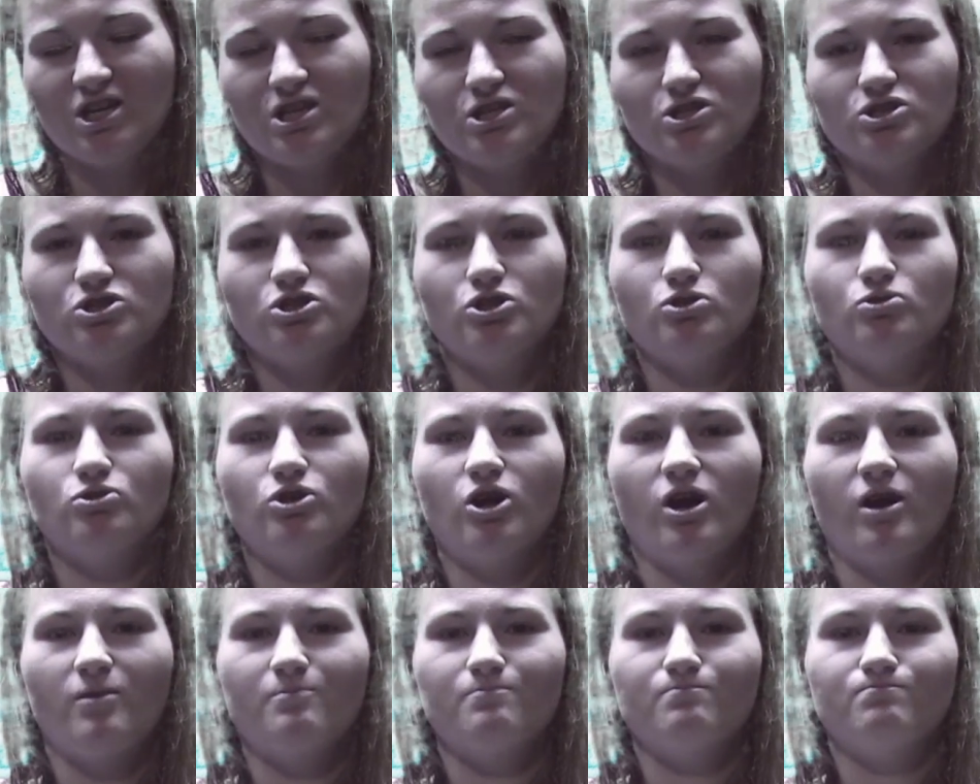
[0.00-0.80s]
So,
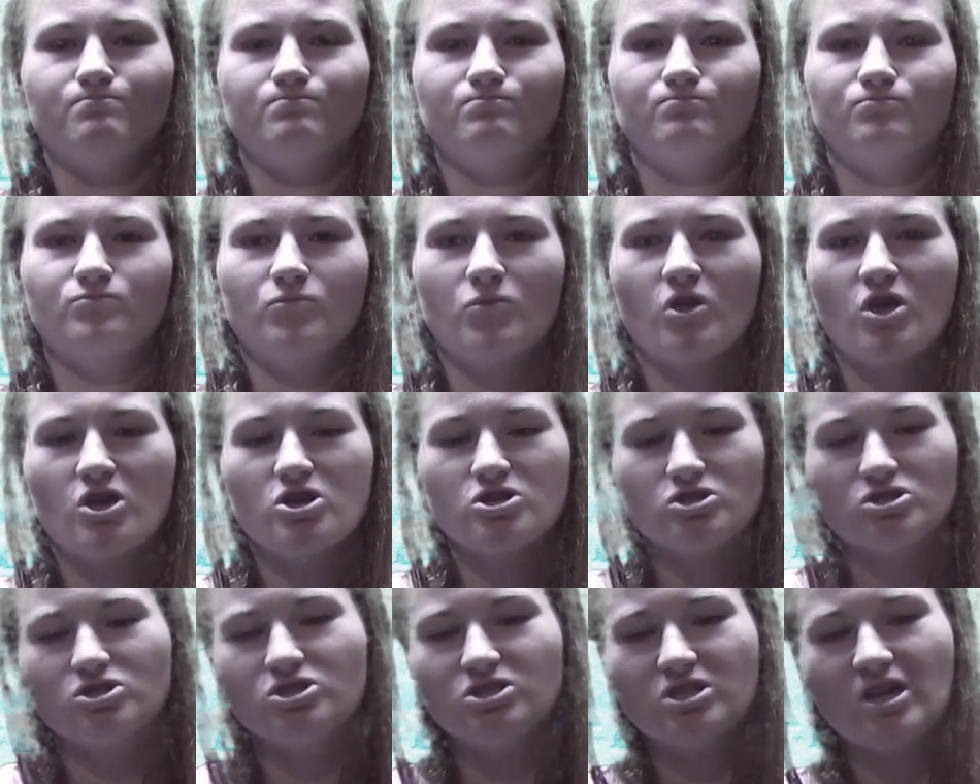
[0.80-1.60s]

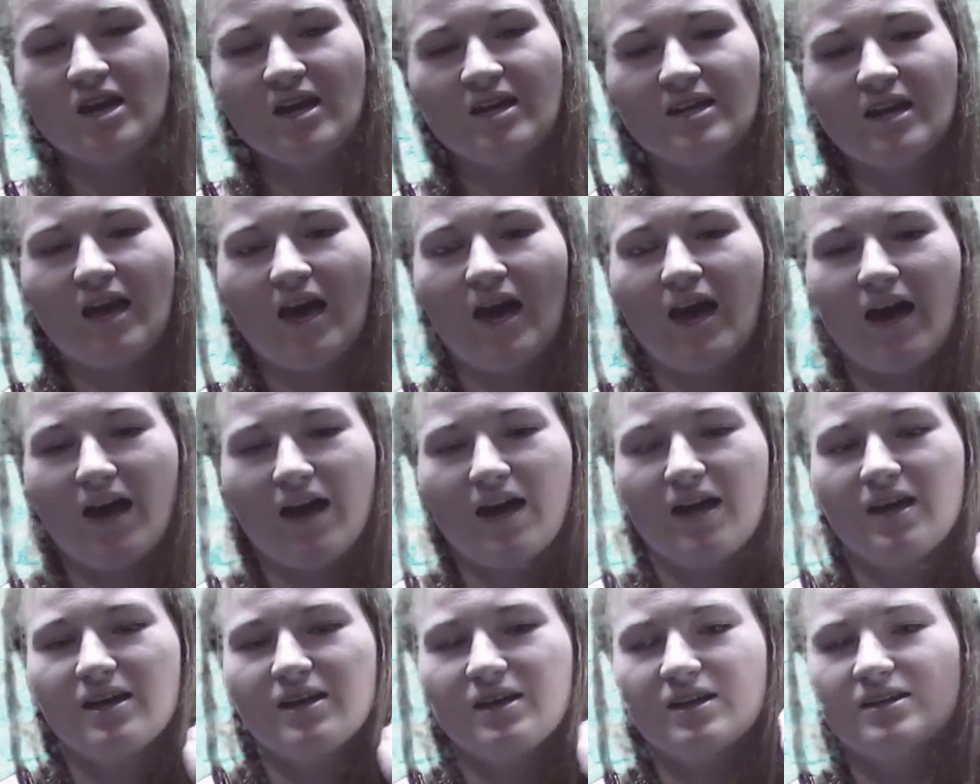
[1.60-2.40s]
stand
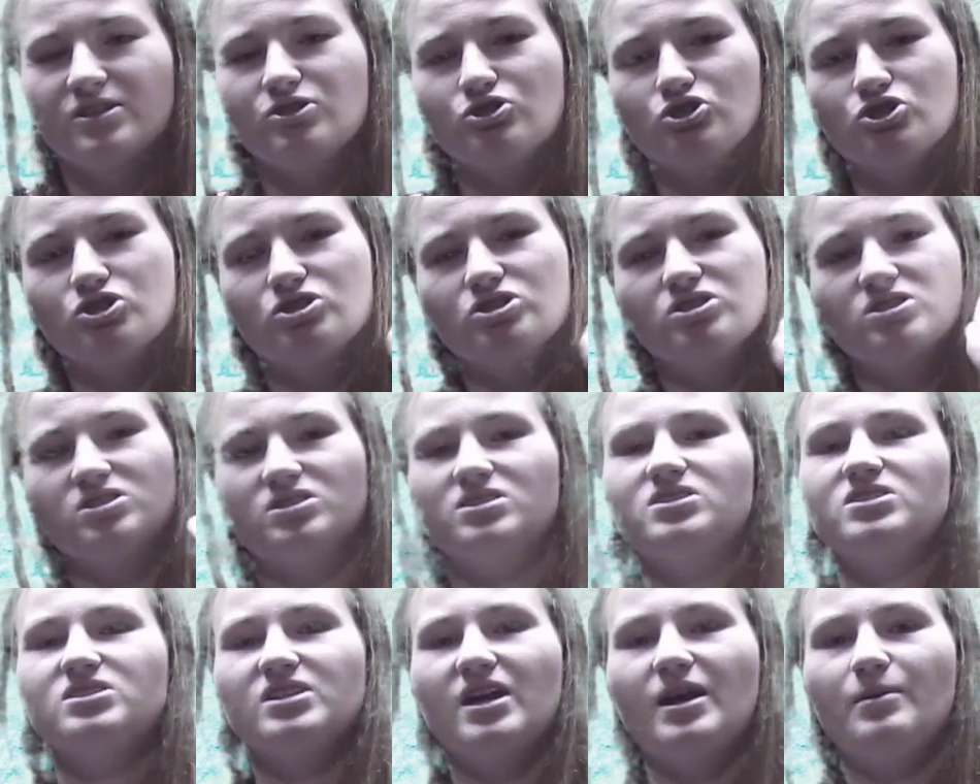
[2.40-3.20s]
high and just
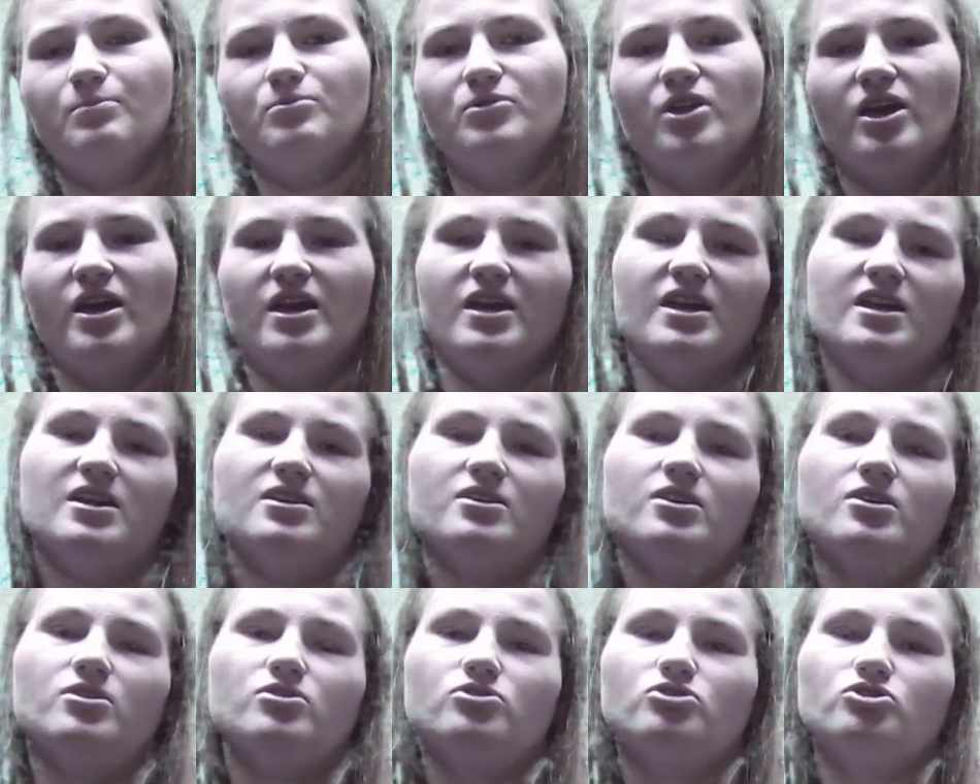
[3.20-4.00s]
stop the
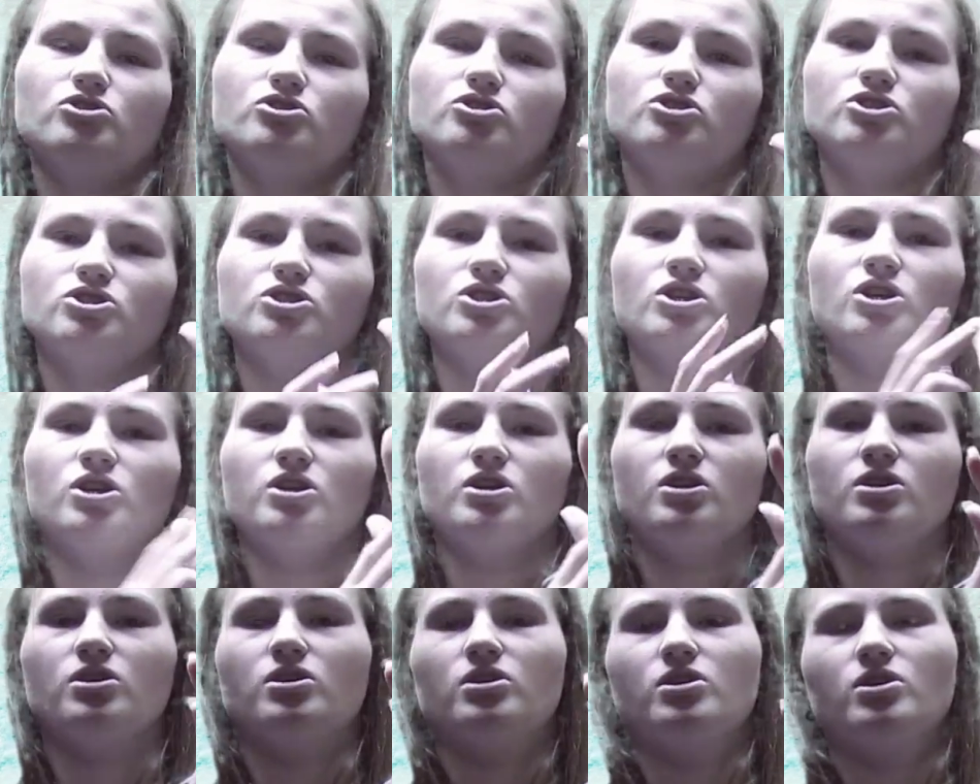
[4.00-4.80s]
hate. Just
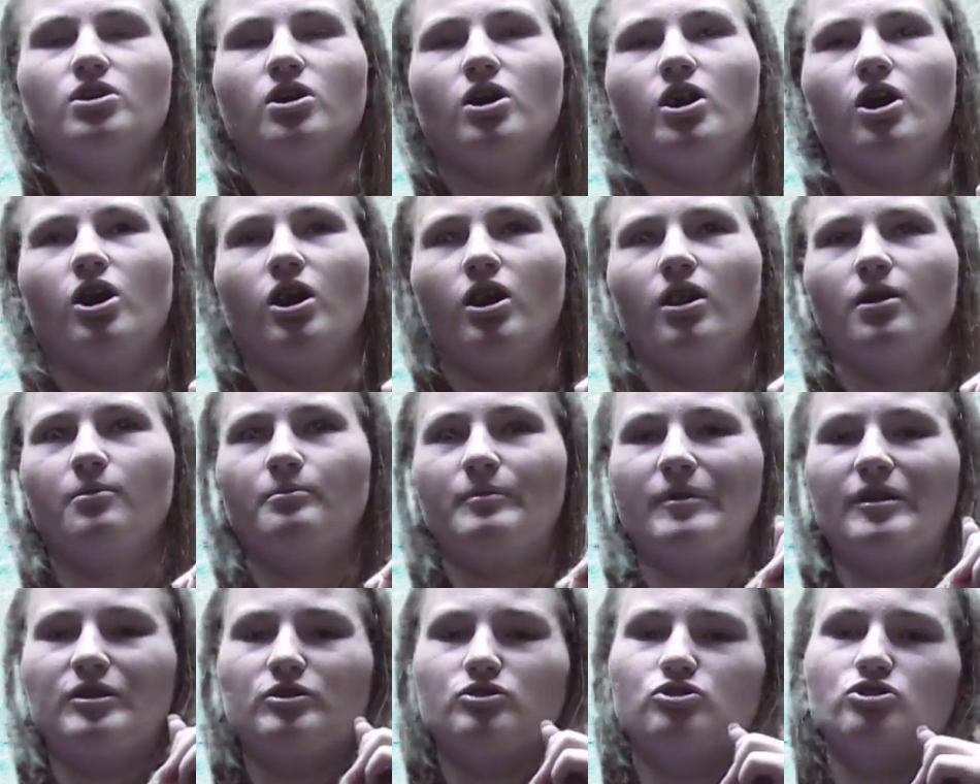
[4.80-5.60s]

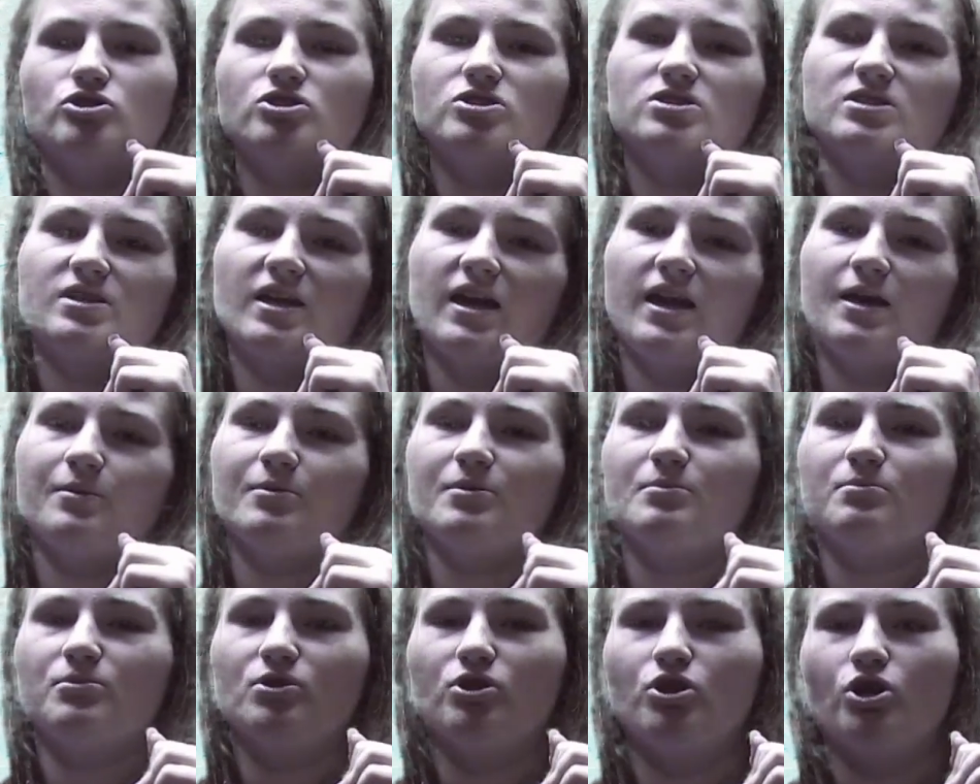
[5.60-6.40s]
make sure you
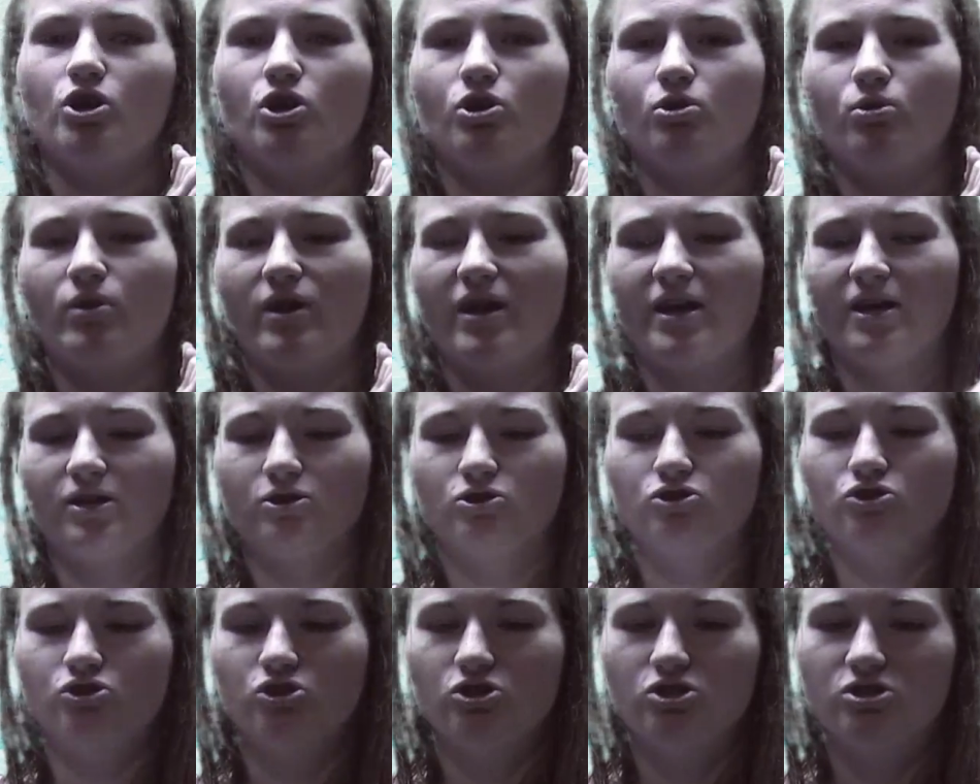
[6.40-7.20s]
comment below and
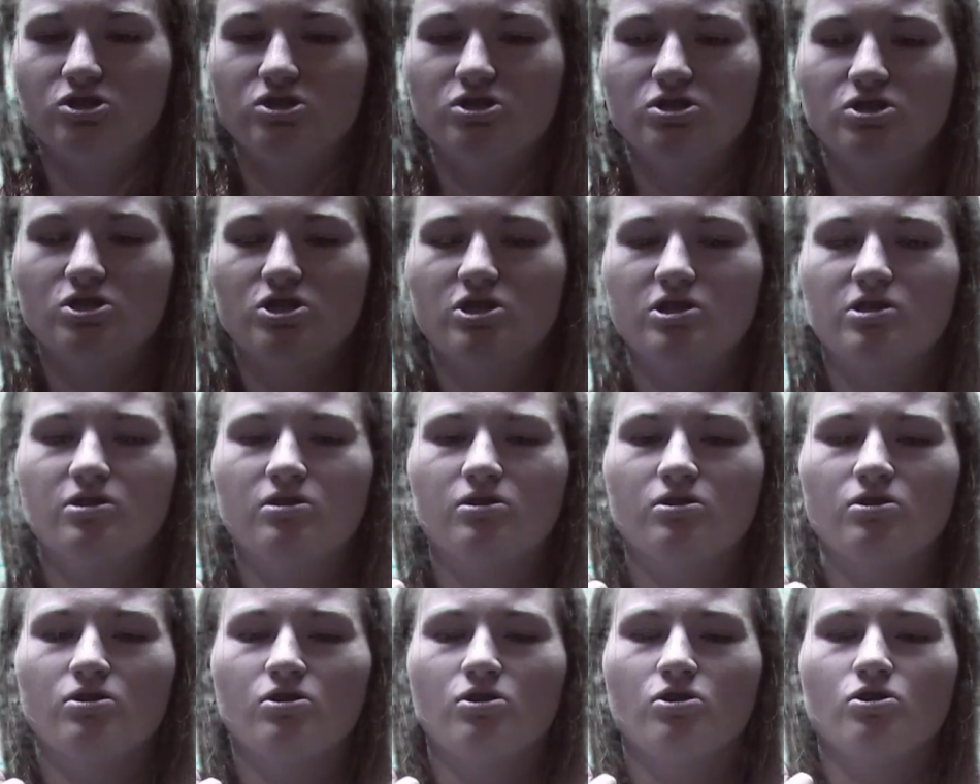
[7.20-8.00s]
just
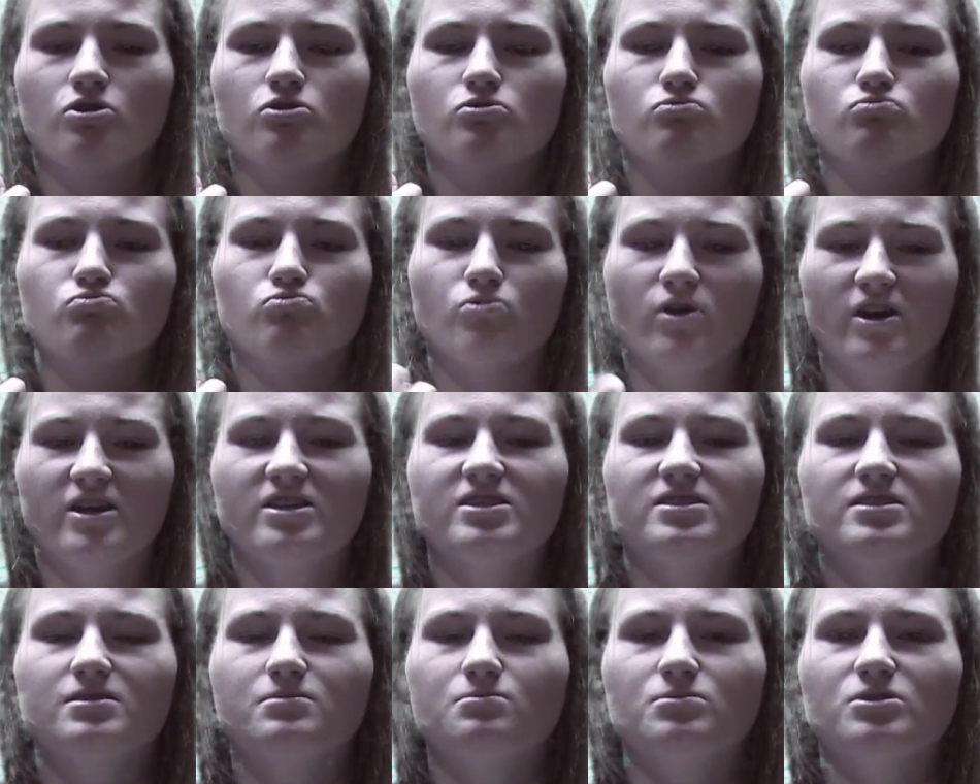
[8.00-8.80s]

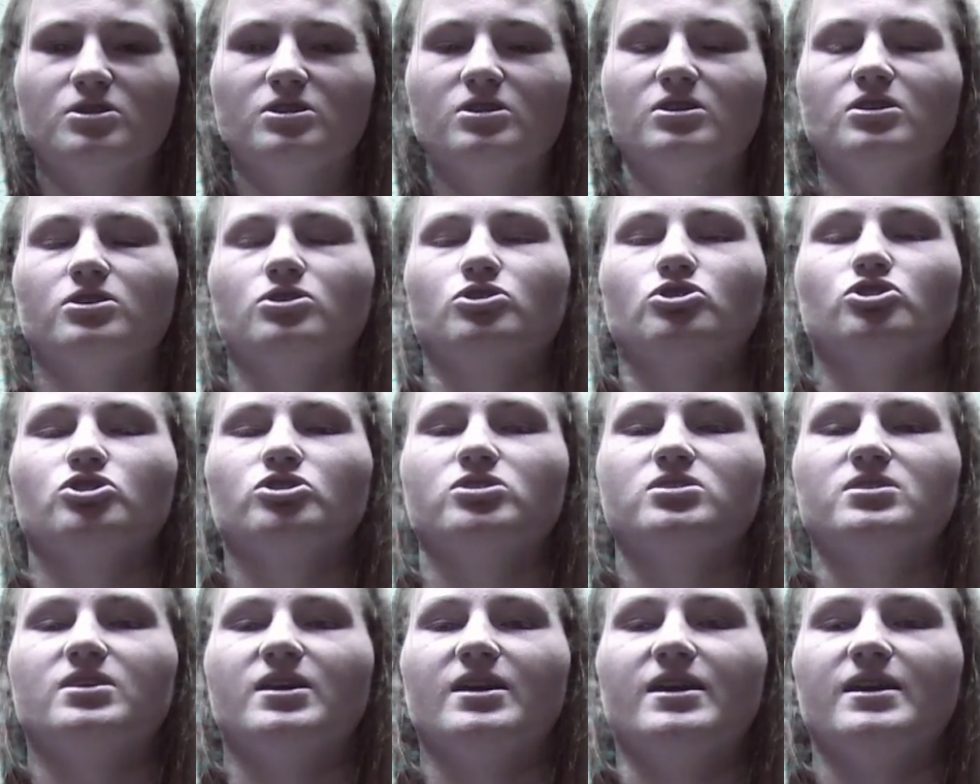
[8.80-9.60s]
write to me and
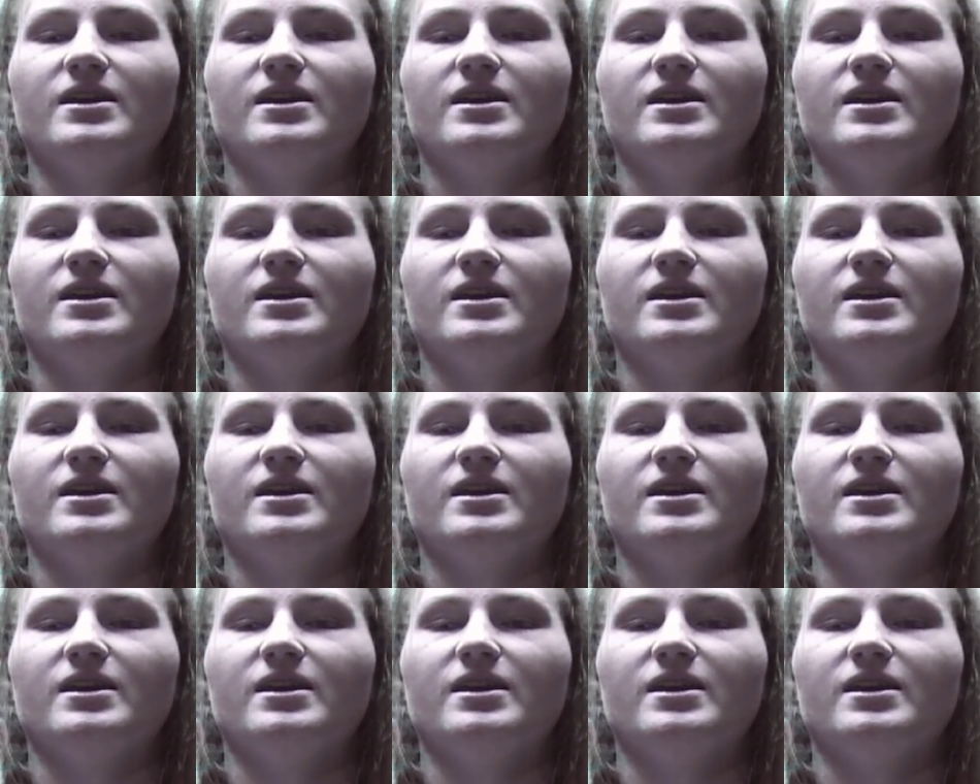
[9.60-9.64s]
just